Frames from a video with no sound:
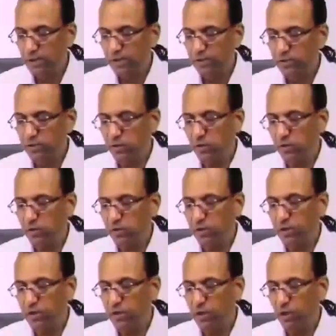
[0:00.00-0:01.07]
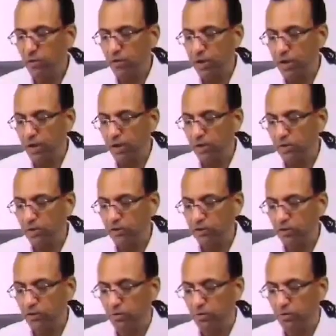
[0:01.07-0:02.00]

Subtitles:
I saw only down and intorsion.